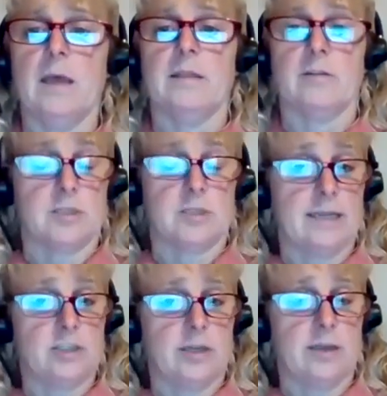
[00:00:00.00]
There's an
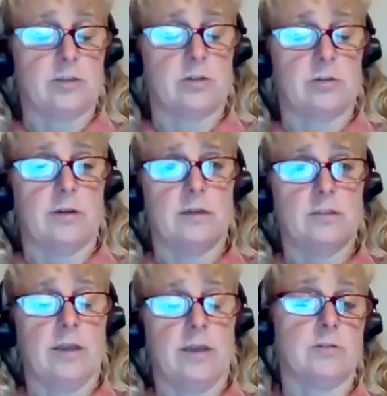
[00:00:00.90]

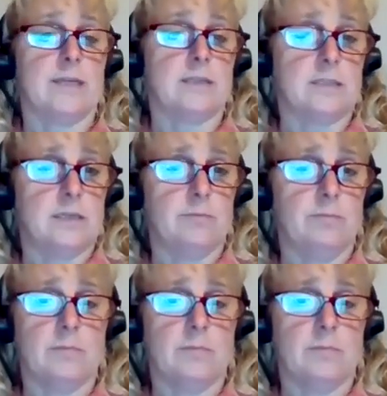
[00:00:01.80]
educator testing